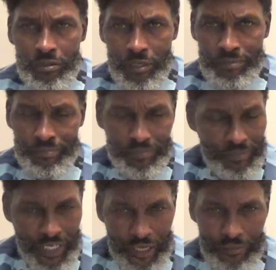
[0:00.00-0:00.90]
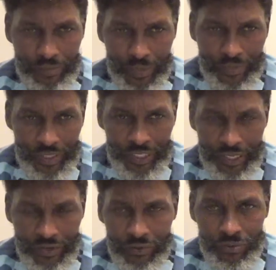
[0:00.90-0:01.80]
The same people in
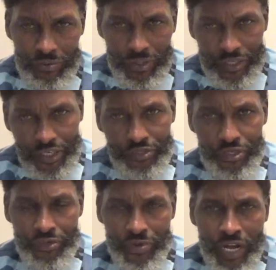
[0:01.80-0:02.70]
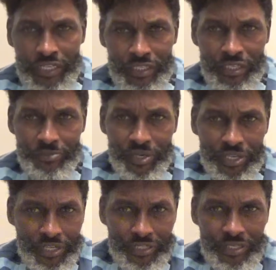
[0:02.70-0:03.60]
our own country rising up
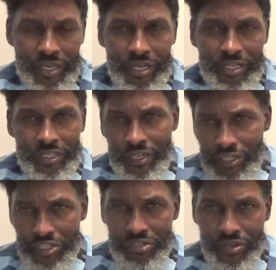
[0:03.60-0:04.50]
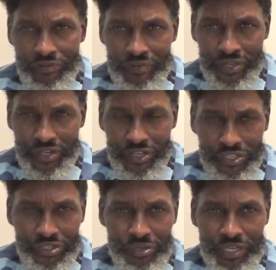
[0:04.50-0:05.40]
against the leader of the
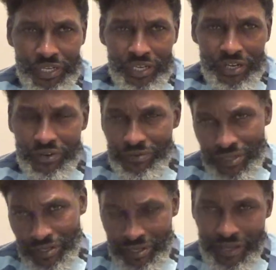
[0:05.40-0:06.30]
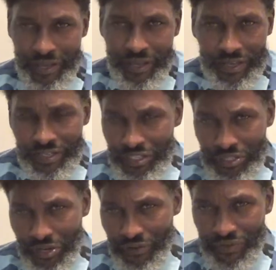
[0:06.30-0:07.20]
country, of the
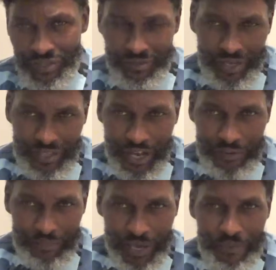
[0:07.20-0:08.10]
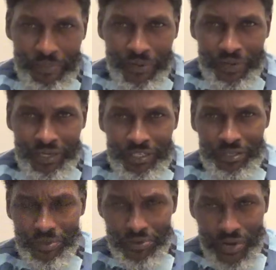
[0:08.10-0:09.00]
leader of thy people. They
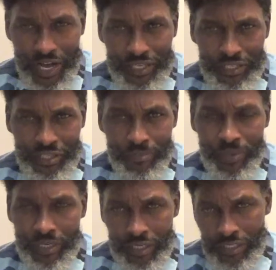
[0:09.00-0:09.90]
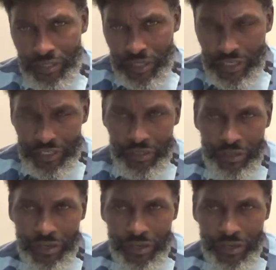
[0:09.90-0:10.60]
be rising up against the leader.